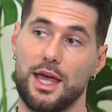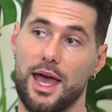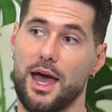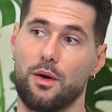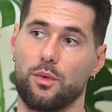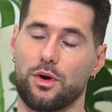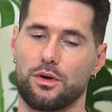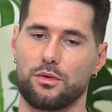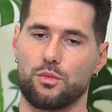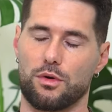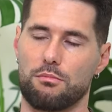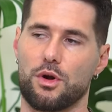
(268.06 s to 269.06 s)
yeah
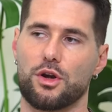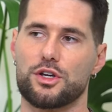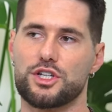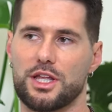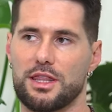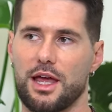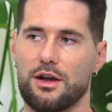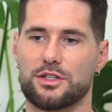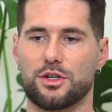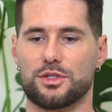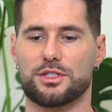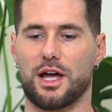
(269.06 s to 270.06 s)
we're we're merging there
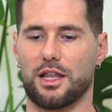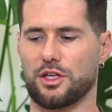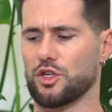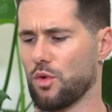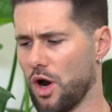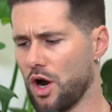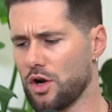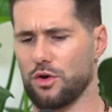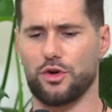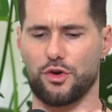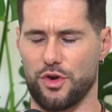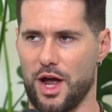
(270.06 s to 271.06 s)
so it's not like you are
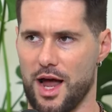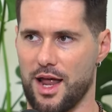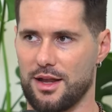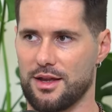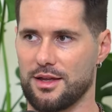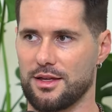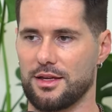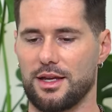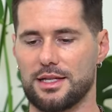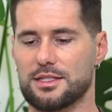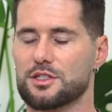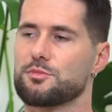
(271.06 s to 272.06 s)
or you're not
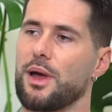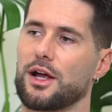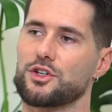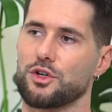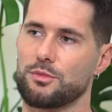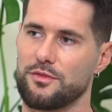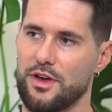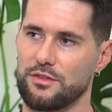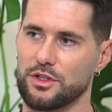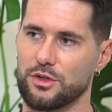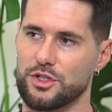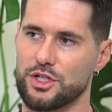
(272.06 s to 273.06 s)
it's a spectrum of
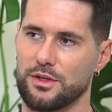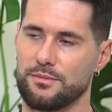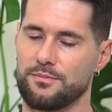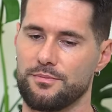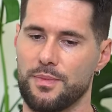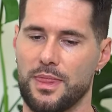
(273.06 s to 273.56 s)
evolution.